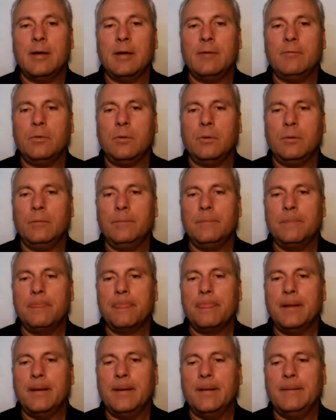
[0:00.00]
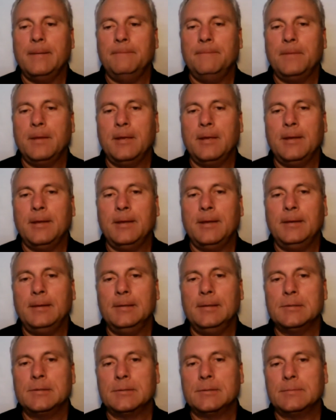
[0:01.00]
level. and
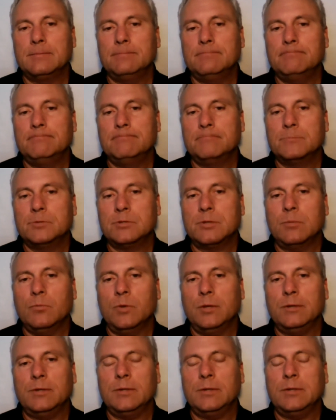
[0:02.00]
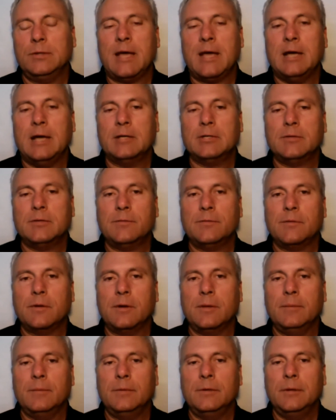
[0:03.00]
is somewhat detached
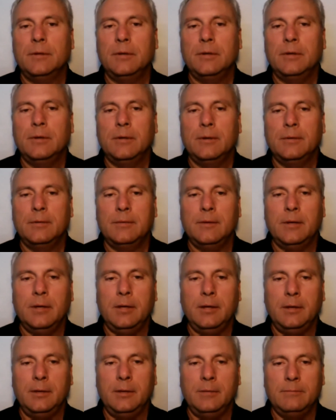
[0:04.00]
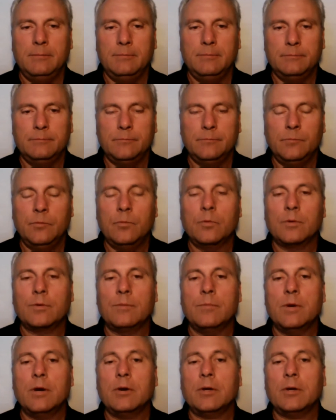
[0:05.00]
from the North
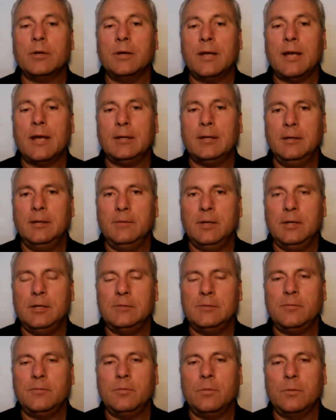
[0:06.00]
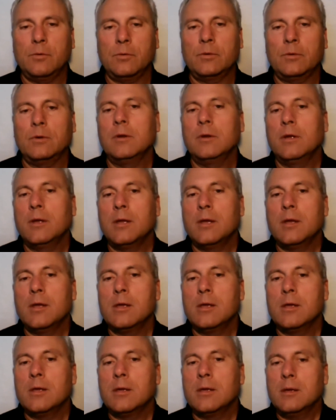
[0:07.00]
American activities for
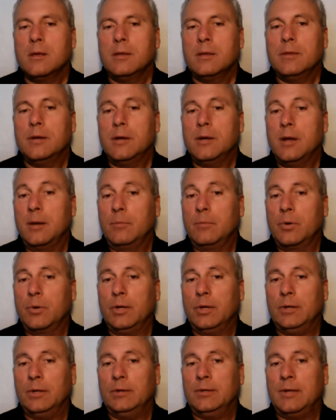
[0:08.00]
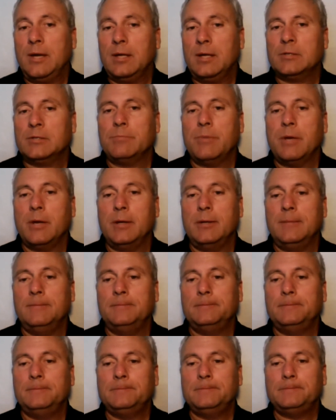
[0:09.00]
the numbering test bed.
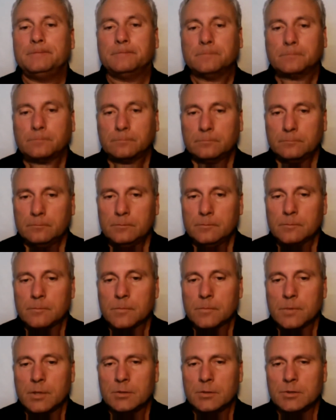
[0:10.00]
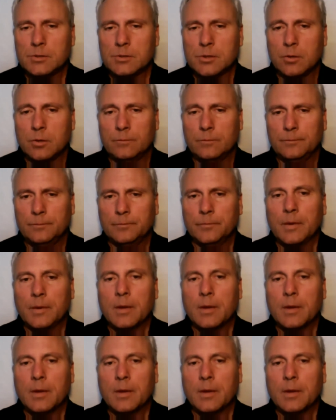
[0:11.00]
So,